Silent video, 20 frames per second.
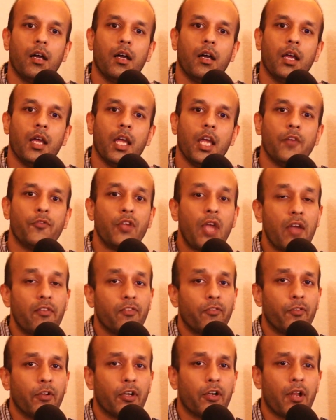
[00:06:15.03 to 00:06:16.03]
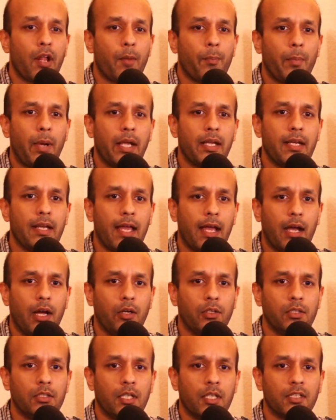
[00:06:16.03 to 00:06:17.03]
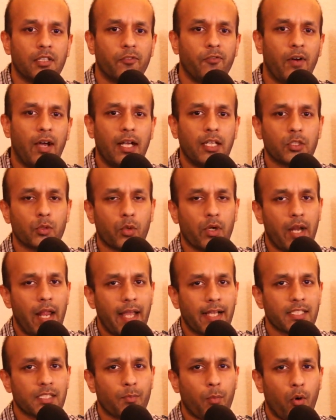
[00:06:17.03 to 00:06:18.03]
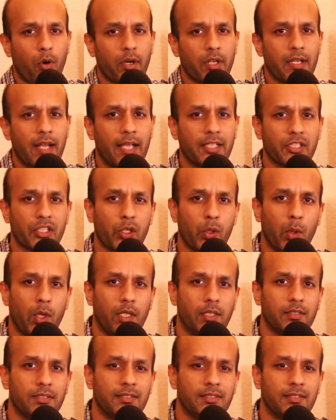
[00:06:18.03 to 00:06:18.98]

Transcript: If you haven't figured out by now, the files were an exported SQL.